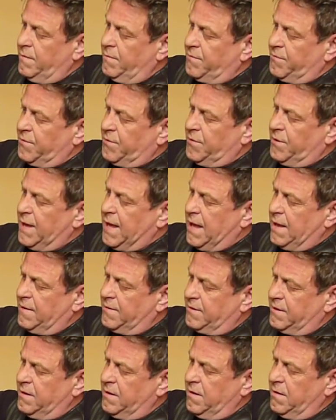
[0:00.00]
through there,
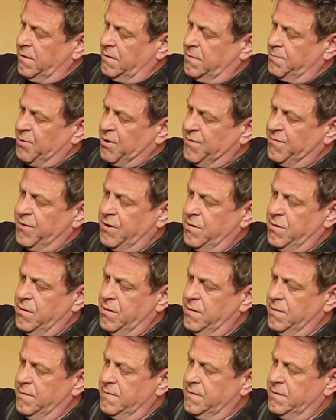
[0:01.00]
see, I just put it through,
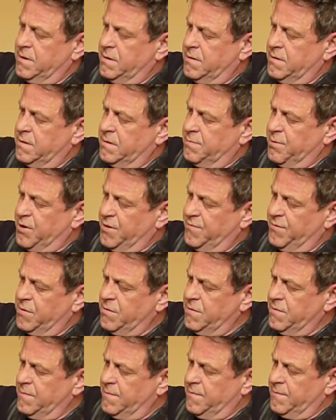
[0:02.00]
see, just put it through,
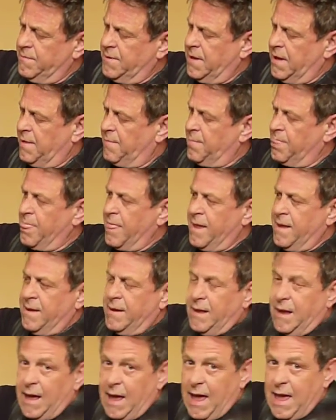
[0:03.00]
there,
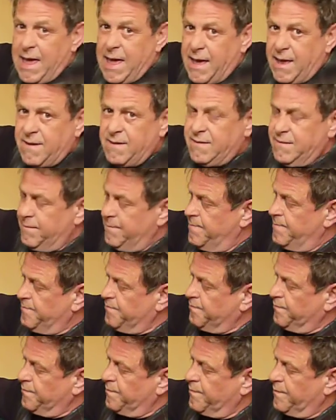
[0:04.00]
and
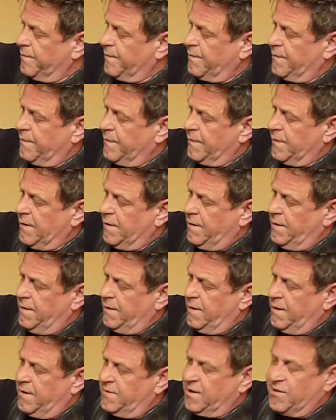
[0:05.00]

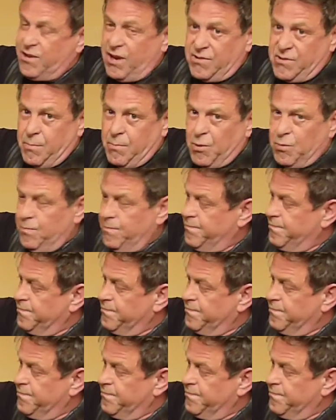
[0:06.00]
it's adjustable.